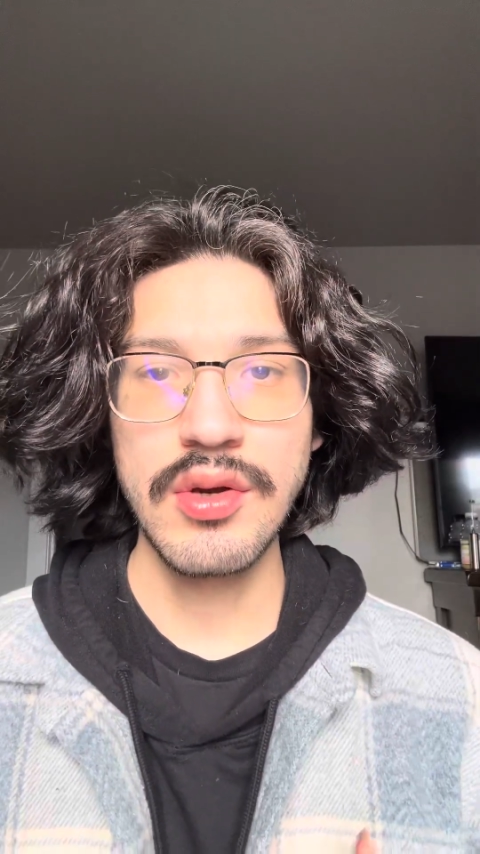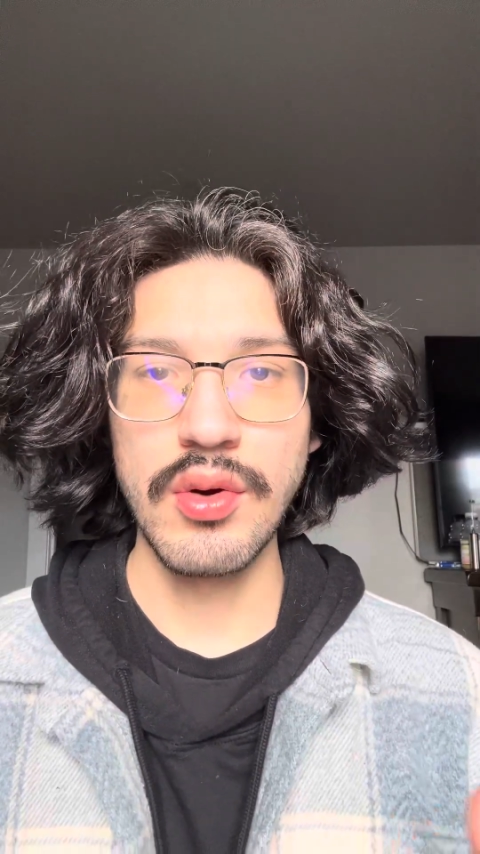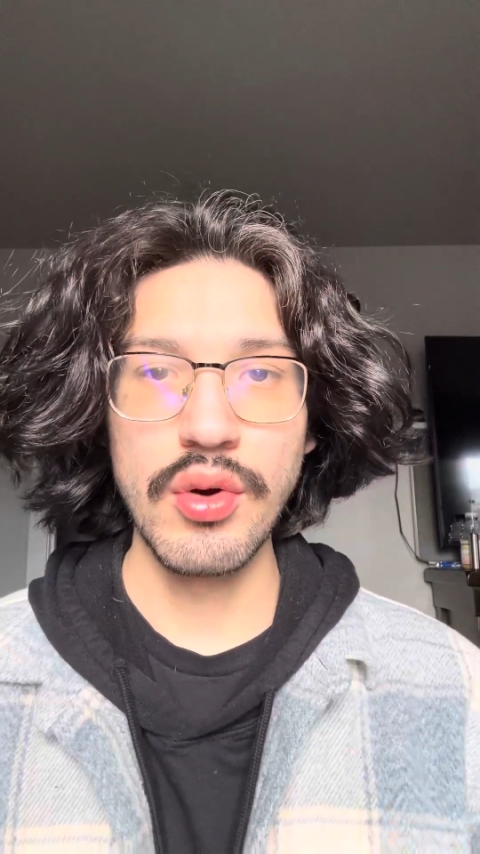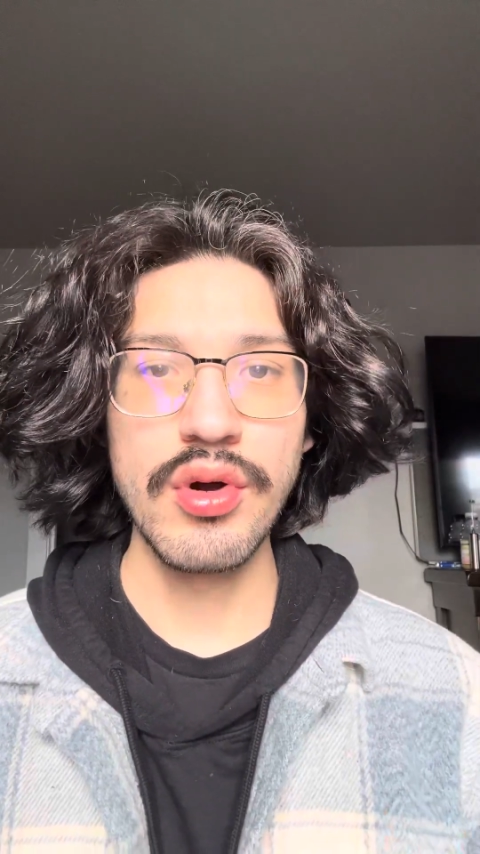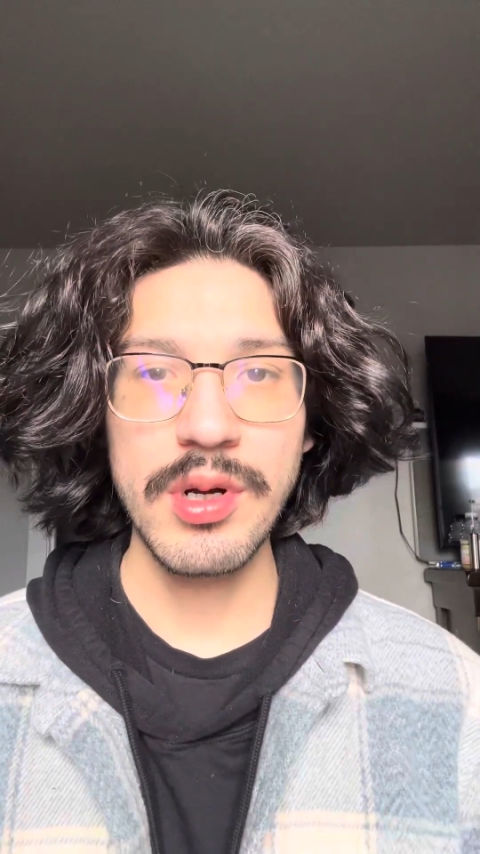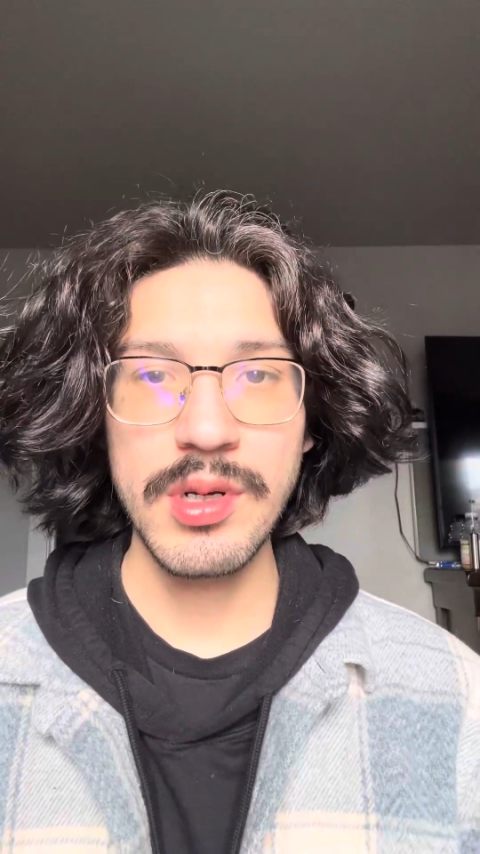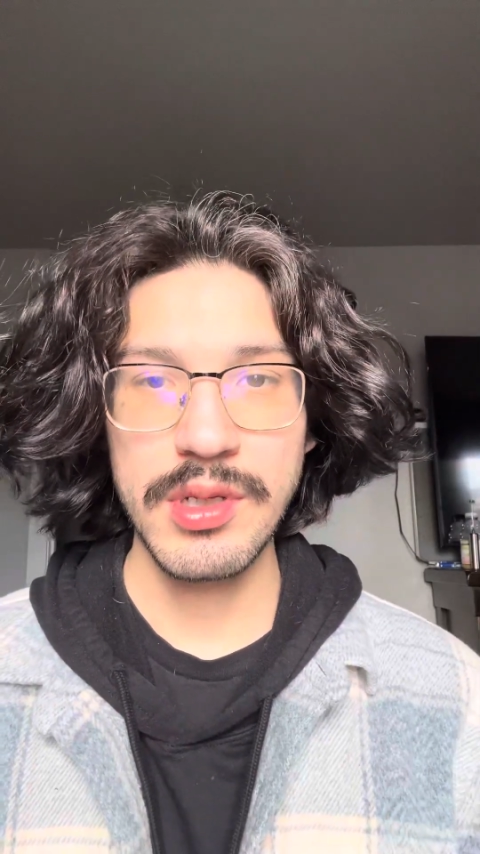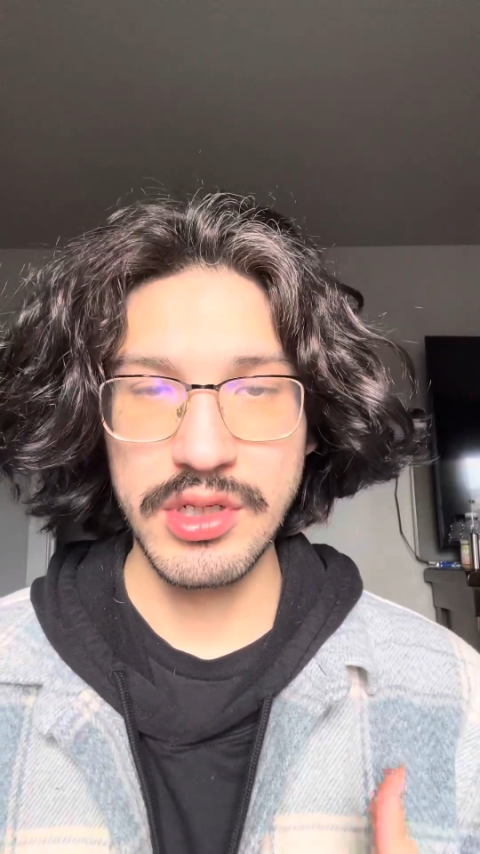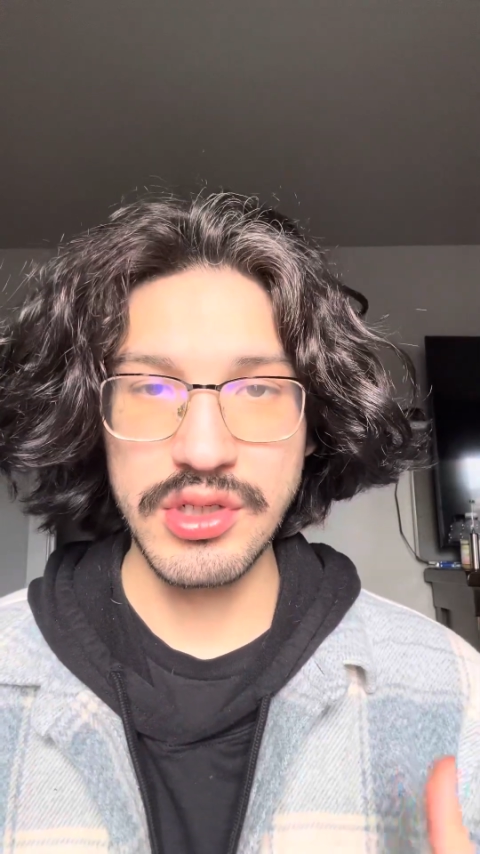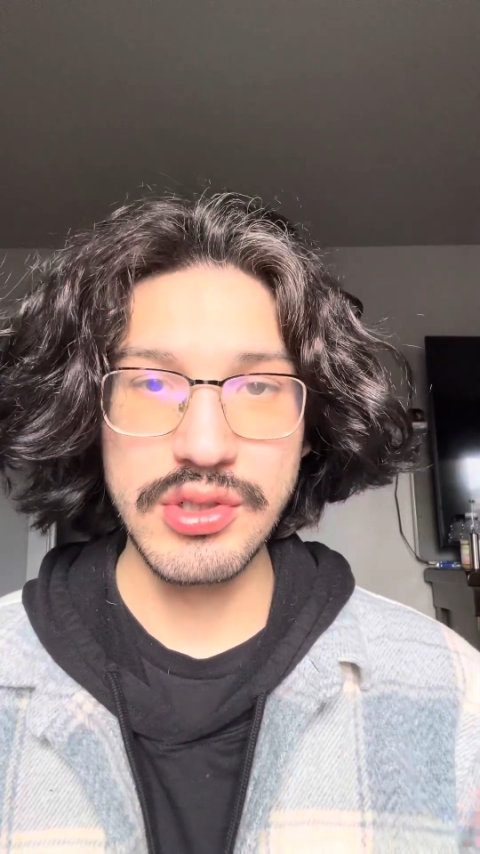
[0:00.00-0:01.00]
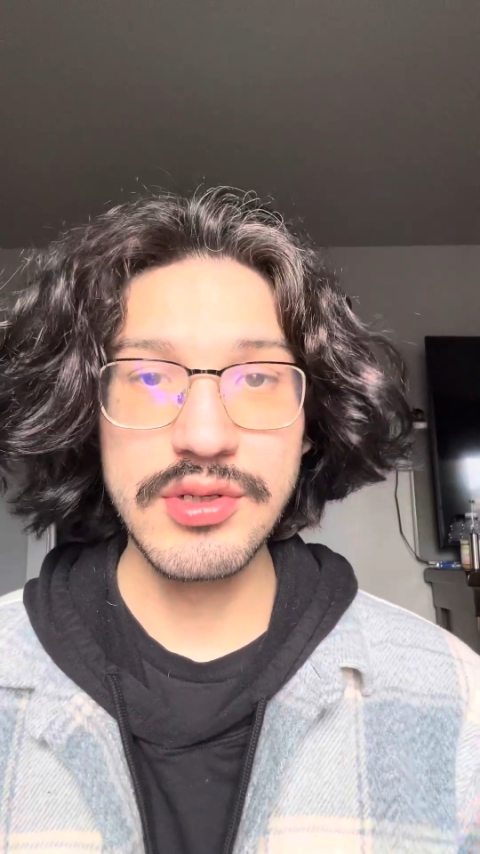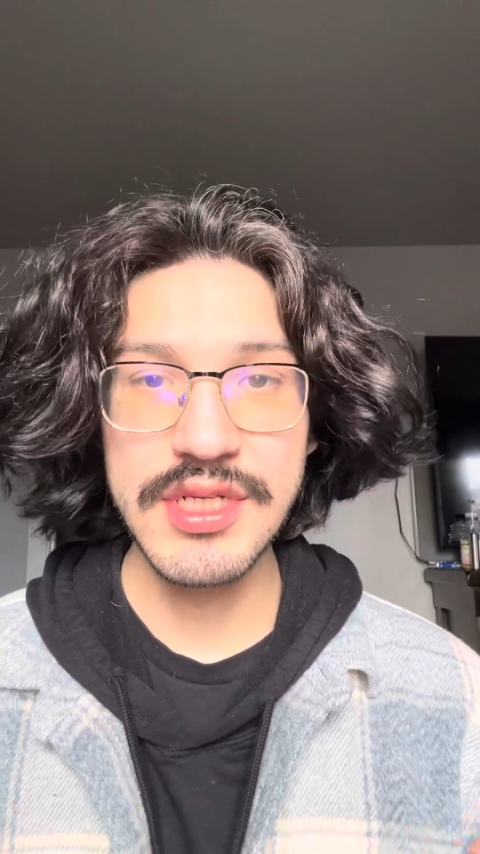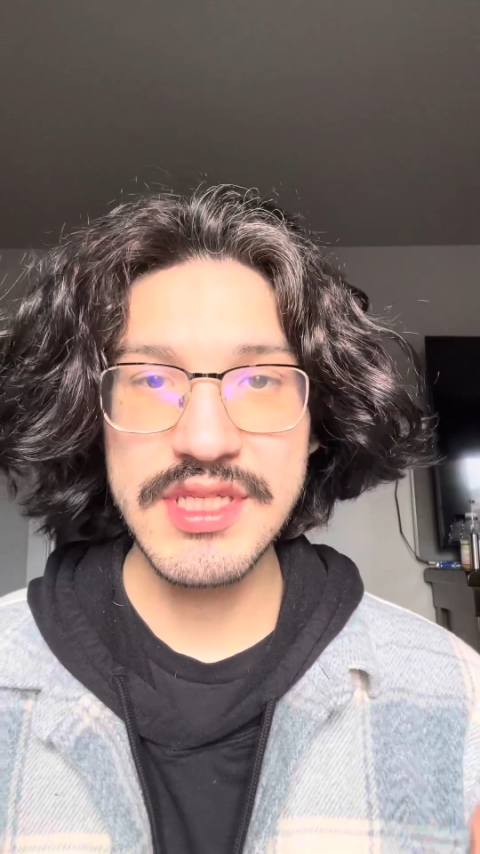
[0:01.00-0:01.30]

or you're new to